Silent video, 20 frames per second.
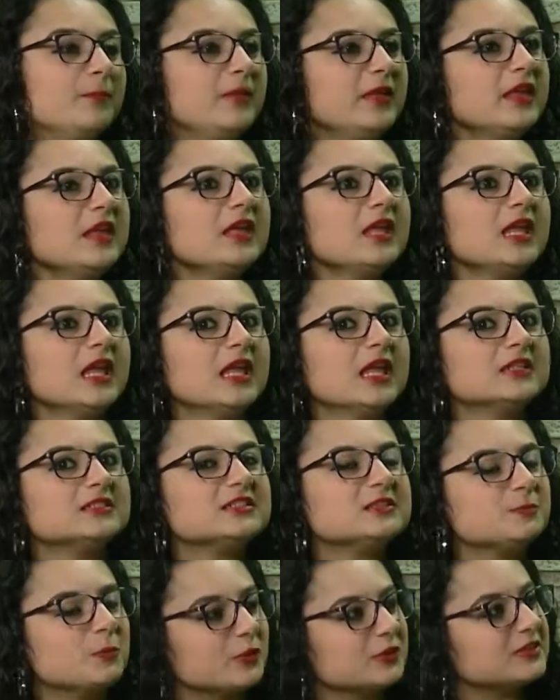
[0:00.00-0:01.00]
be a
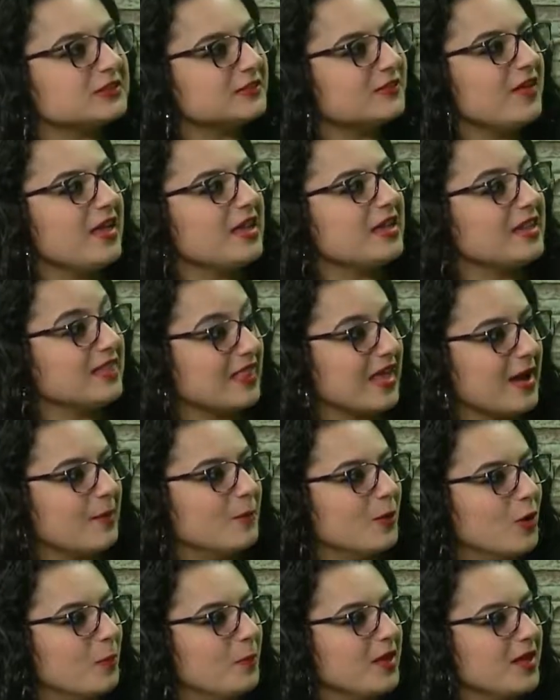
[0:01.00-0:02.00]
sports fan in that
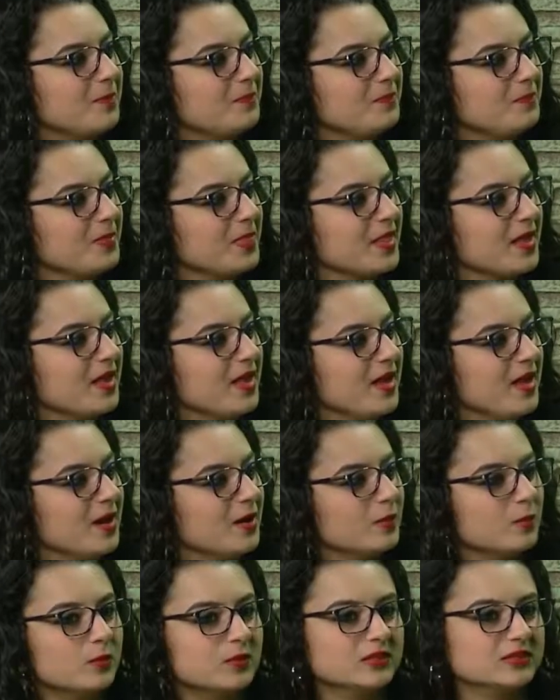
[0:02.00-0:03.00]
moment
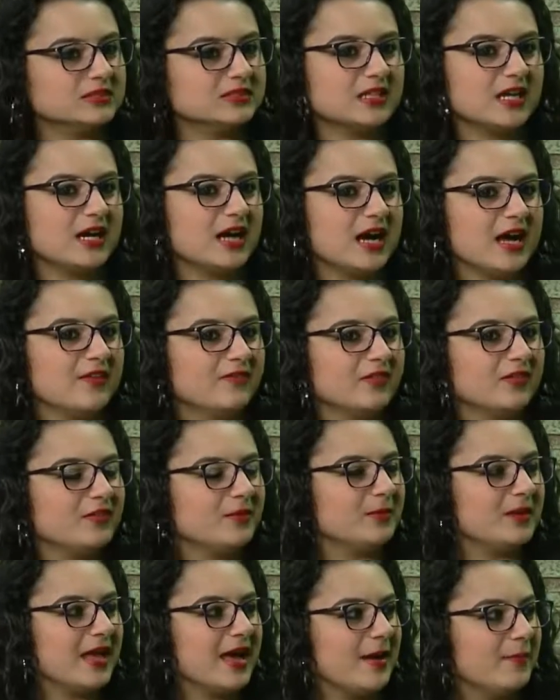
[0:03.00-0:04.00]
I've never
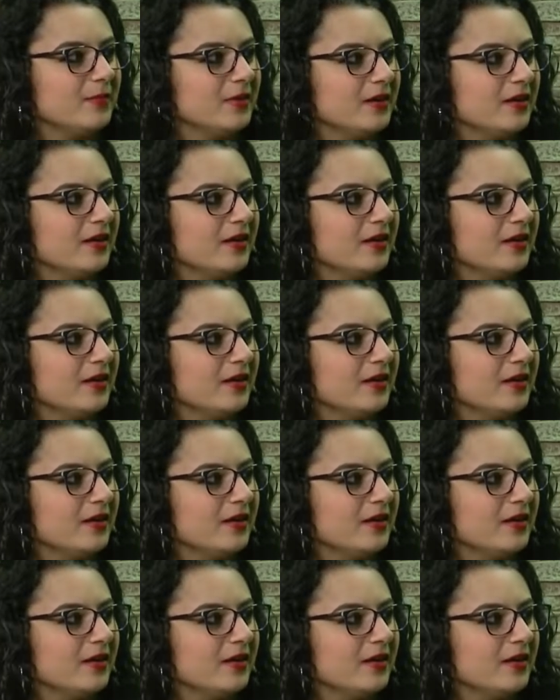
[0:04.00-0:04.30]
been happier.